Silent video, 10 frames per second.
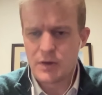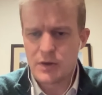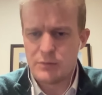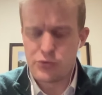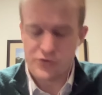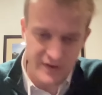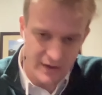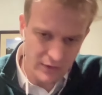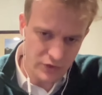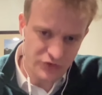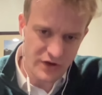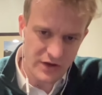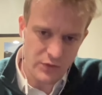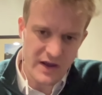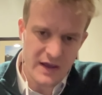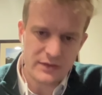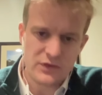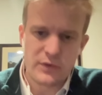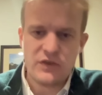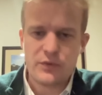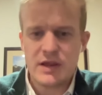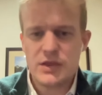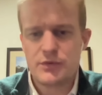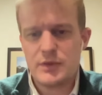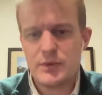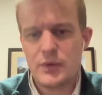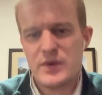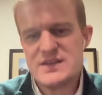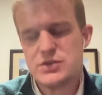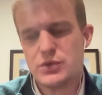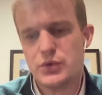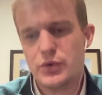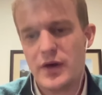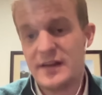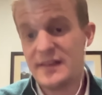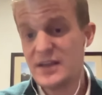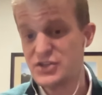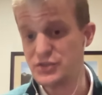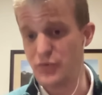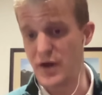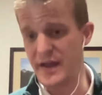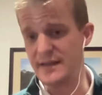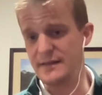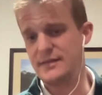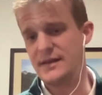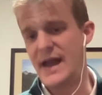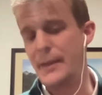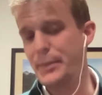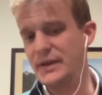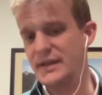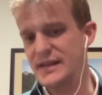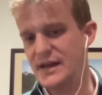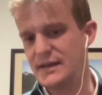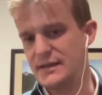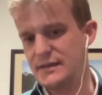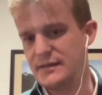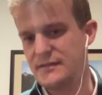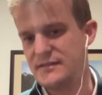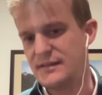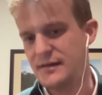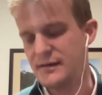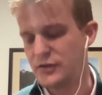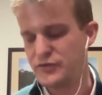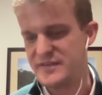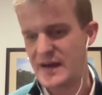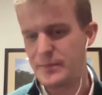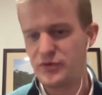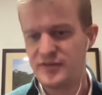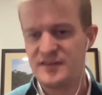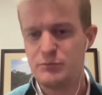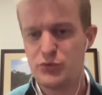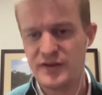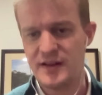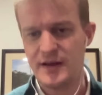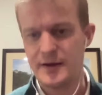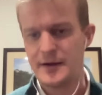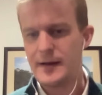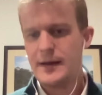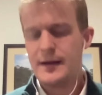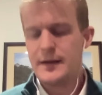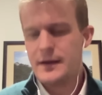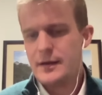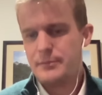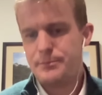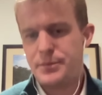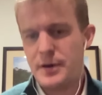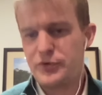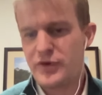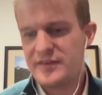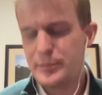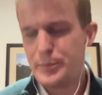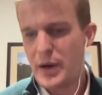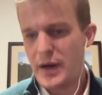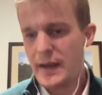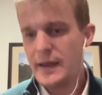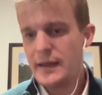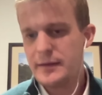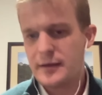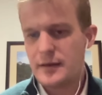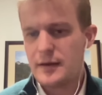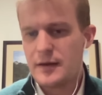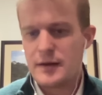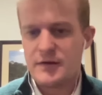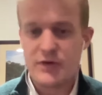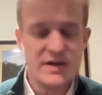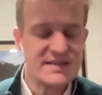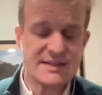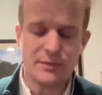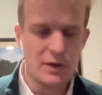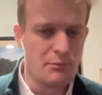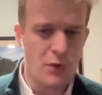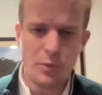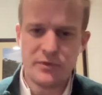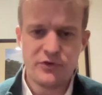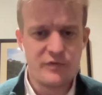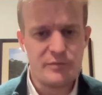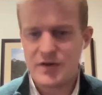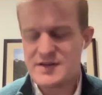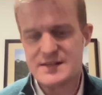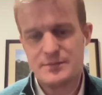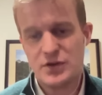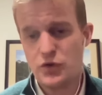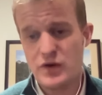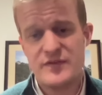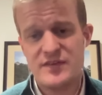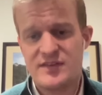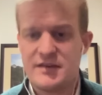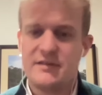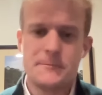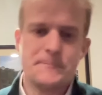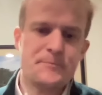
Brazil on January 8th, 2023, where we saw an election riot that happened in that country's capital city, Brasilia, perpetrated by a very similar mob, driven by very similar grievances,